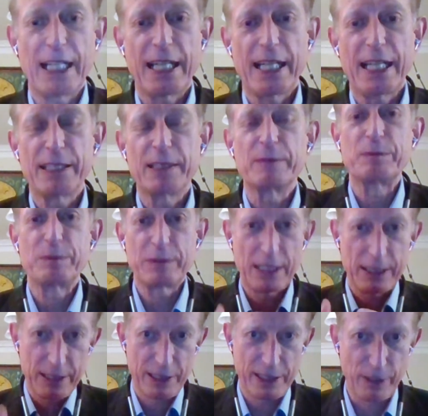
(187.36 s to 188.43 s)
then
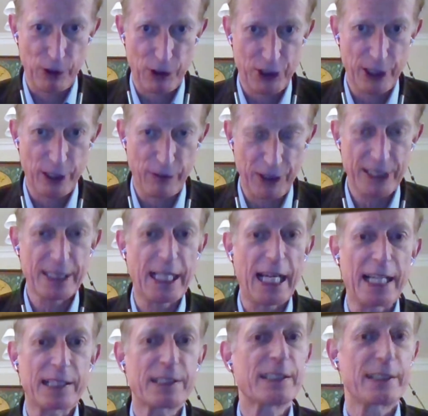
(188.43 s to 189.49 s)
the civil service
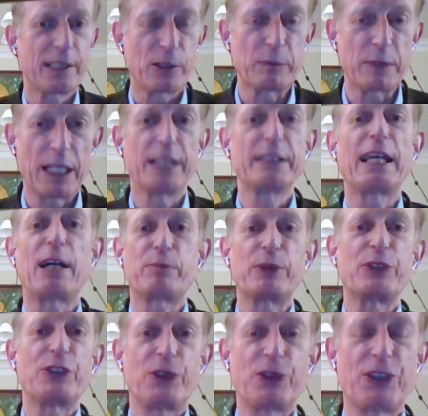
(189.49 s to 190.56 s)
enacts them, and that
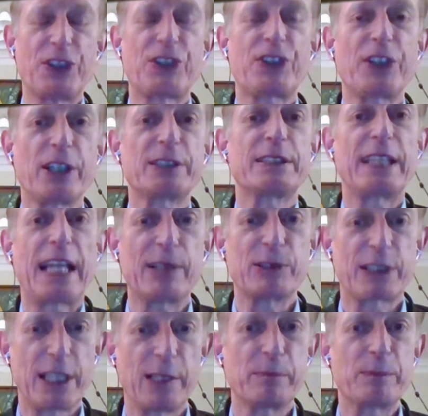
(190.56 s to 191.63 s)
produces certain
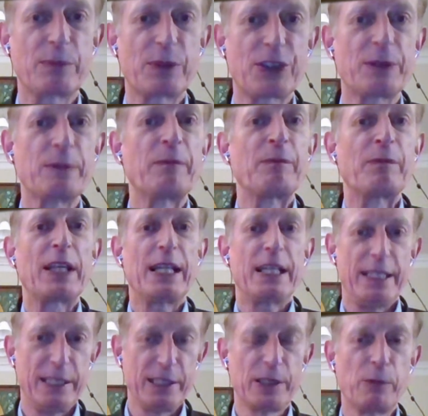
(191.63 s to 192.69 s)
outcomes
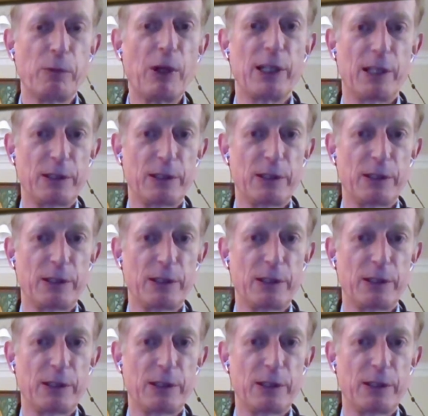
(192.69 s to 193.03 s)
in the